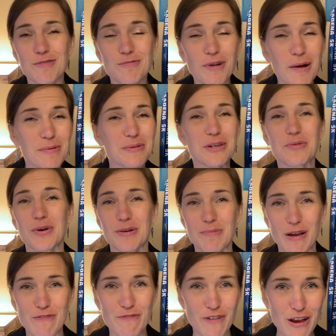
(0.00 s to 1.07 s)
probably one of
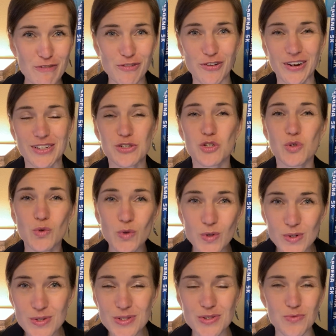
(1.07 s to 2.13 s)
my favorite
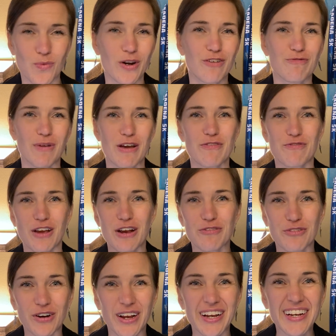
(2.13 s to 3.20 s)
tools, one of my
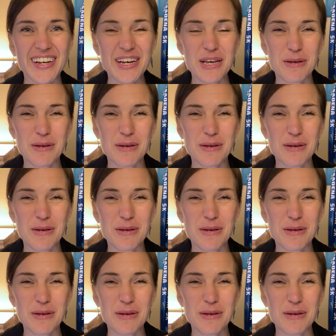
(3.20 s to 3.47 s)
favorite